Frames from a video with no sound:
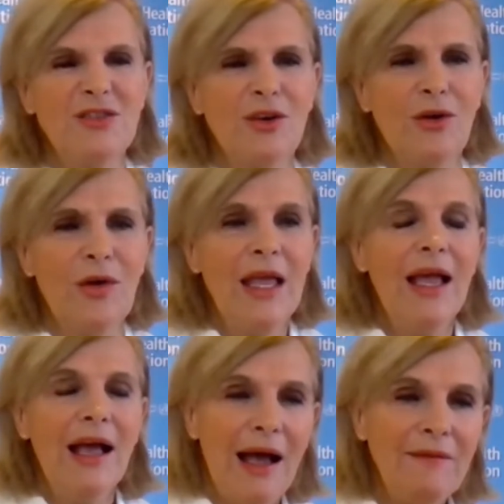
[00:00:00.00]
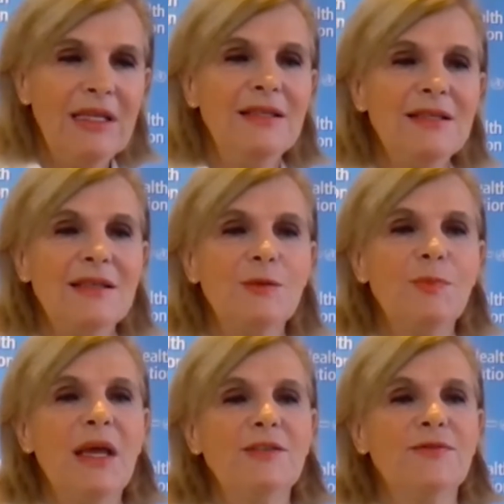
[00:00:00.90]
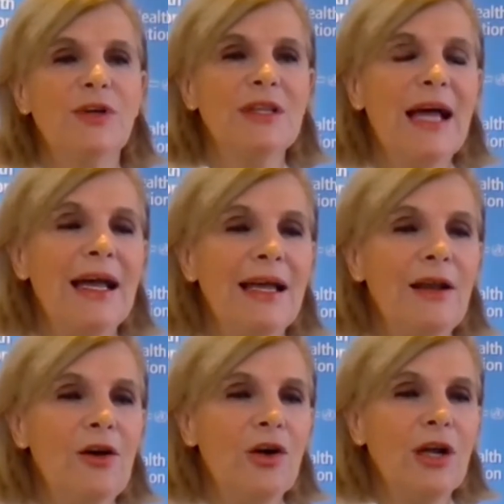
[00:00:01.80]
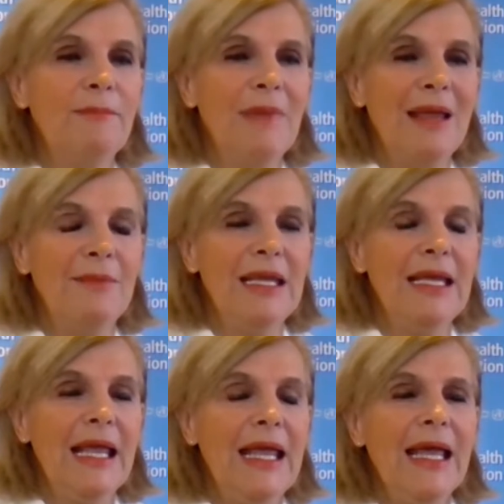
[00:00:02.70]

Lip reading: So having this space for dialogue and maybe